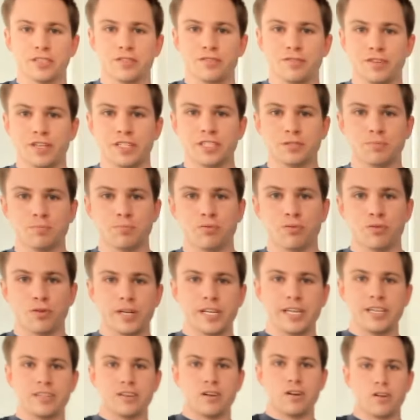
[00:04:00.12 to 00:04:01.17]
fits
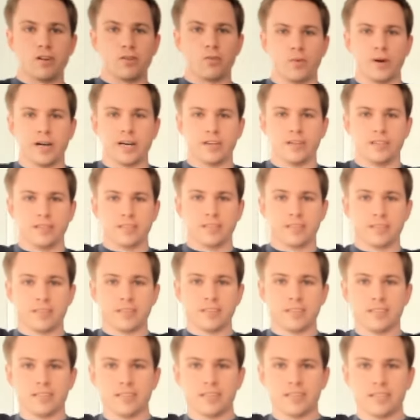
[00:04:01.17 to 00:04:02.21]
pretty darn well.
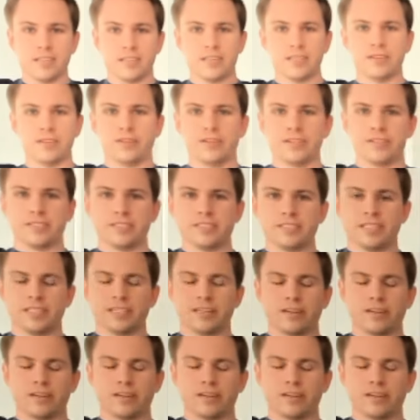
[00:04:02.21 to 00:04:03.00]
Here you can see it